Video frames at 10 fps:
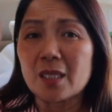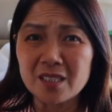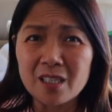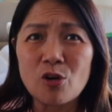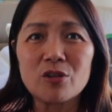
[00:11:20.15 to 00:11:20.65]

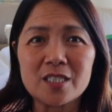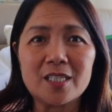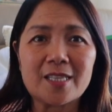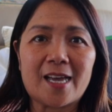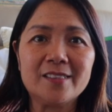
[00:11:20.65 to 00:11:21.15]
the
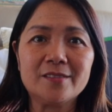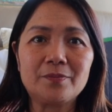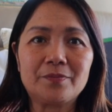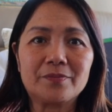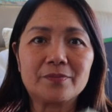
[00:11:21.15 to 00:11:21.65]

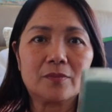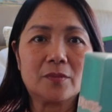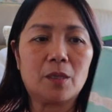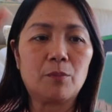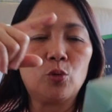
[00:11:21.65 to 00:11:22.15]
L'Occitane,
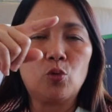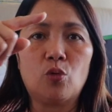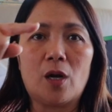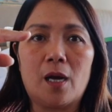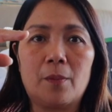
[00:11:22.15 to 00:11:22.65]
the blue,